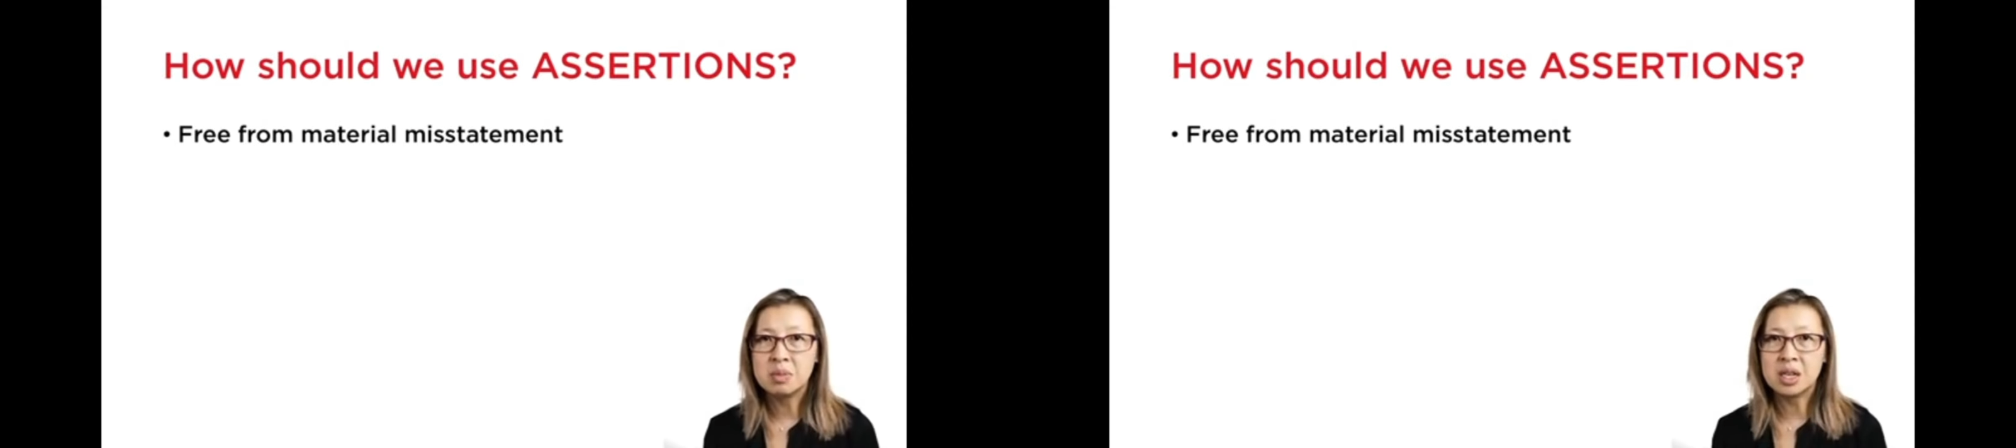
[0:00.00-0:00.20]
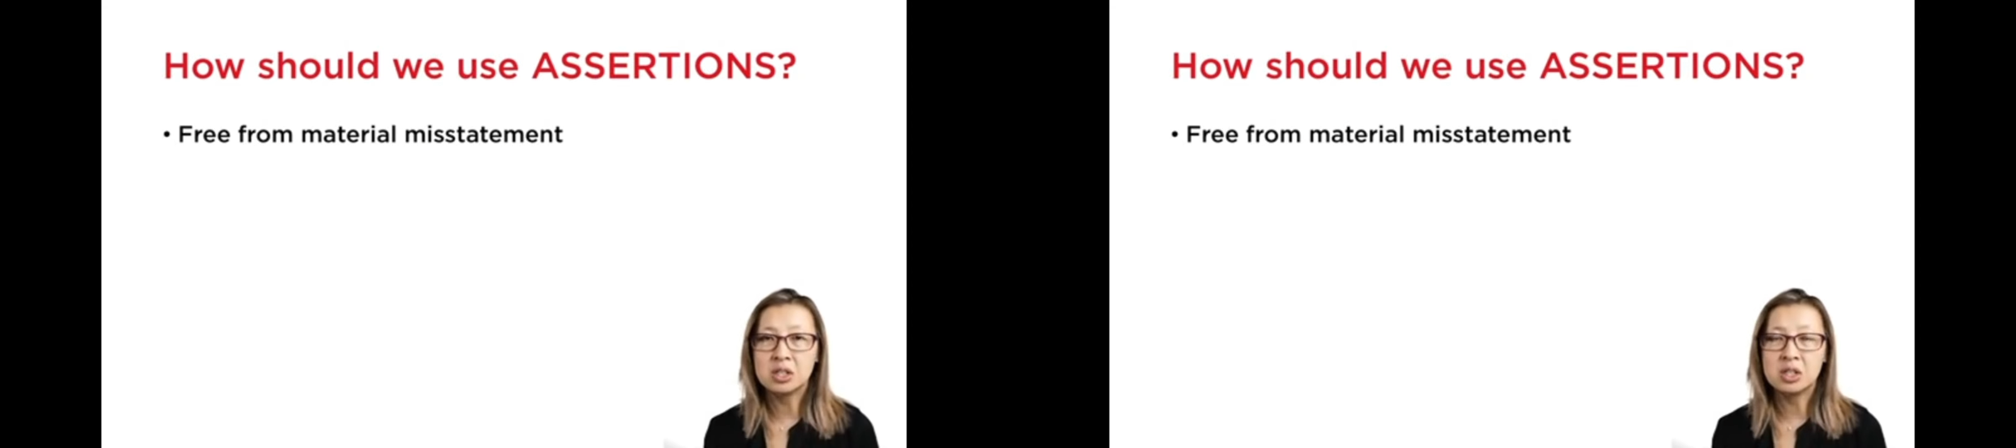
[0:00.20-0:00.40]

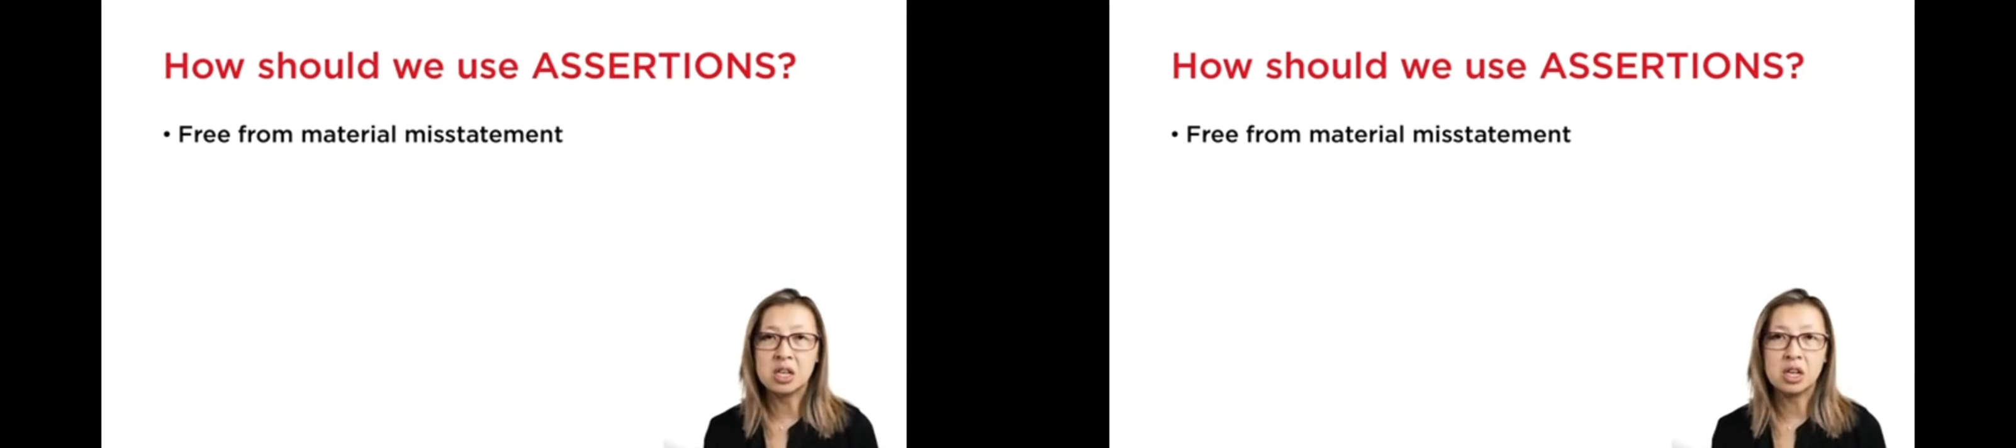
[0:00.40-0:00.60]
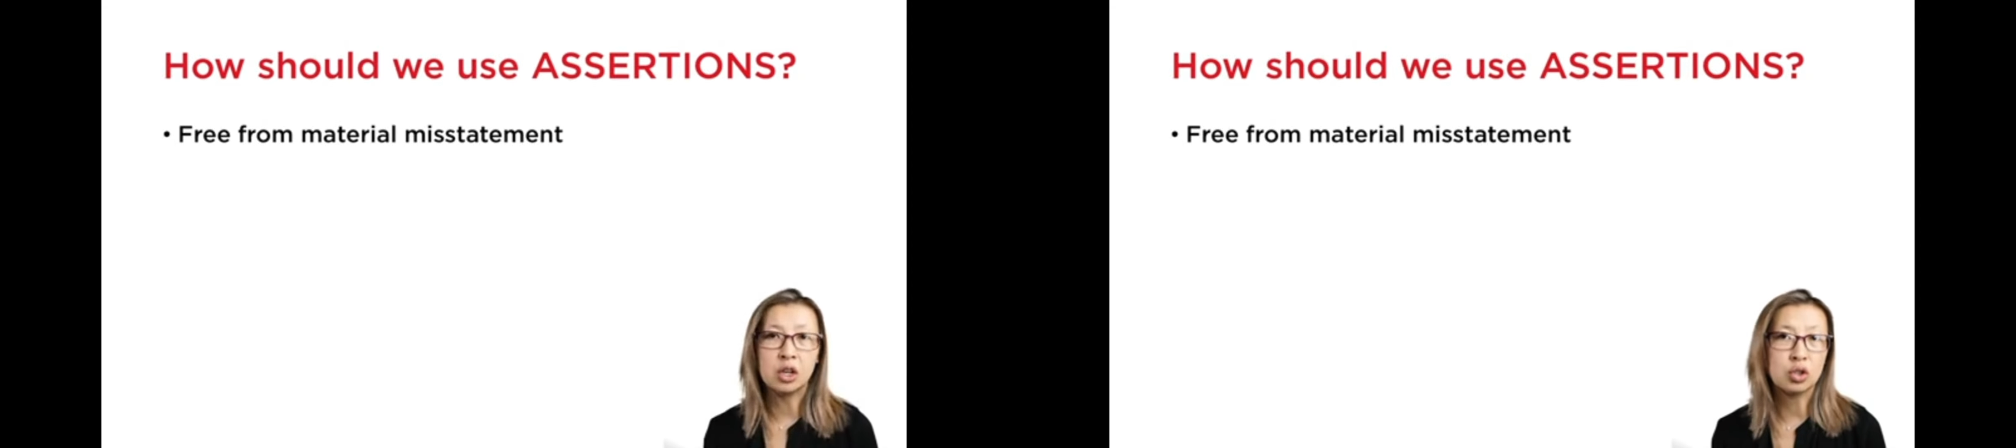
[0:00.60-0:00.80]
meets
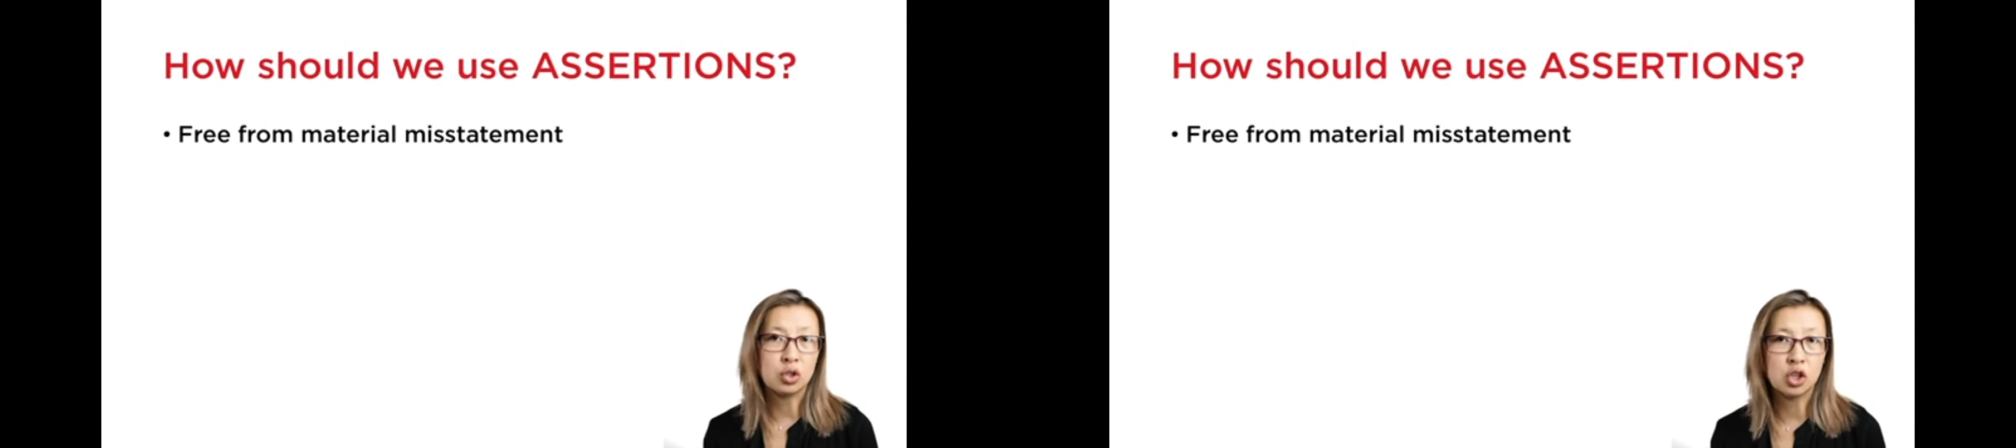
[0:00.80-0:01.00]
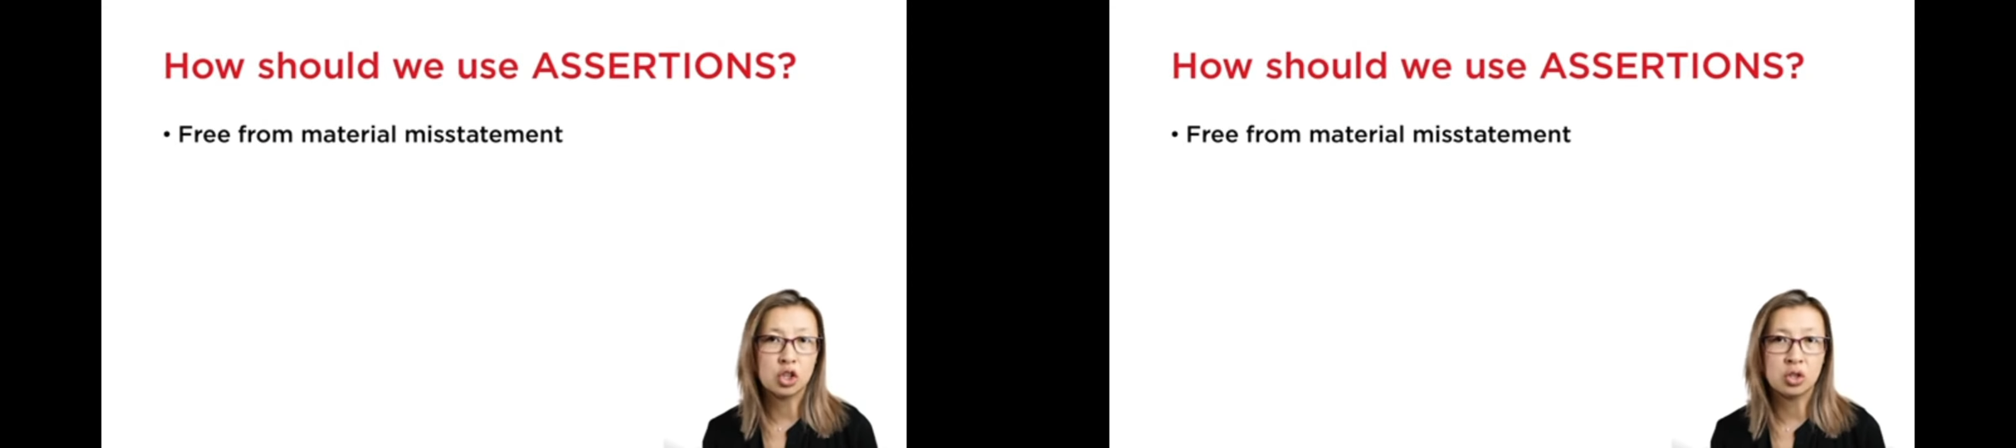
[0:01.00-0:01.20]
the
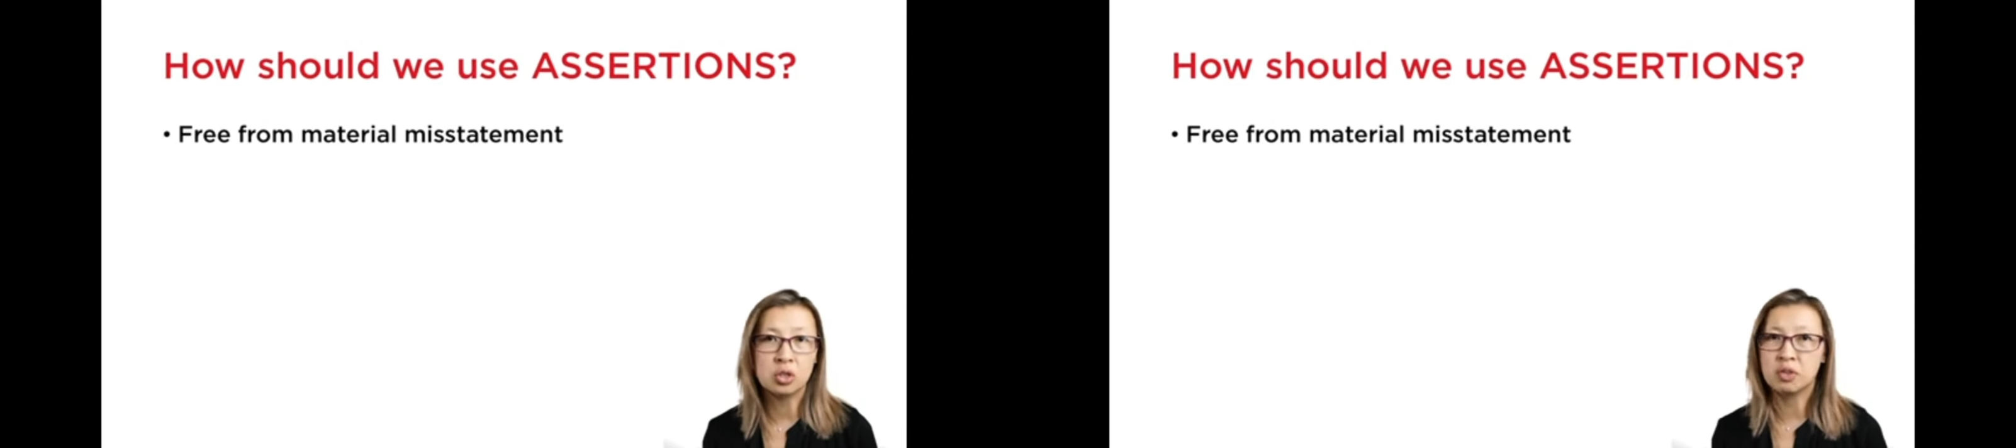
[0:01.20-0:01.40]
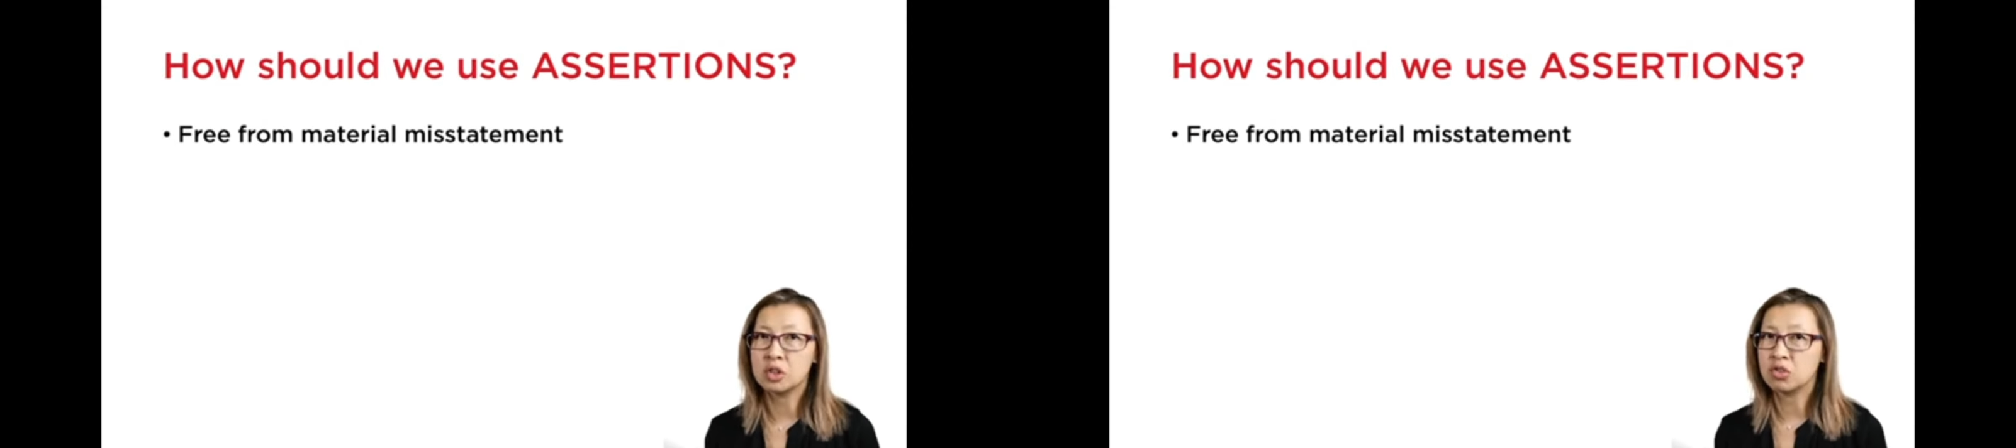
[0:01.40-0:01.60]
assertions for the